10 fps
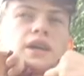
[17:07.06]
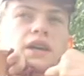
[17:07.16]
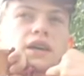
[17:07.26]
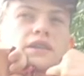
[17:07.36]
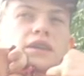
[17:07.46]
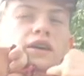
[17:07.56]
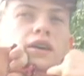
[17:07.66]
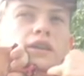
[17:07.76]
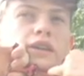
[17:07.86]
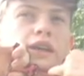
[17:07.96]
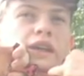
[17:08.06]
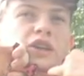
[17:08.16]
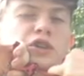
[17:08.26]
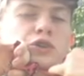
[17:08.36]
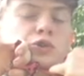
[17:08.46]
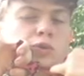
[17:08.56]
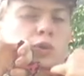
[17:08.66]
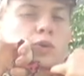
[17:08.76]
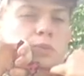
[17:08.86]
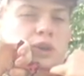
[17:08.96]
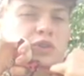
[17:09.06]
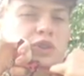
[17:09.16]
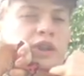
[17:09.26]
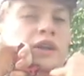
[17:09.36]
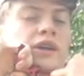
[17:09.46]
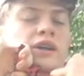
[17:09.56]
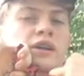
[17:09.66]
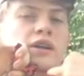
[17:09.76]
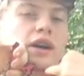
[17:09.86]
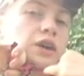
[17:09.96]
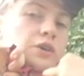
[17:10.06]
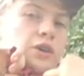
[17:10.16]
is I call it like controlled punching. I don't know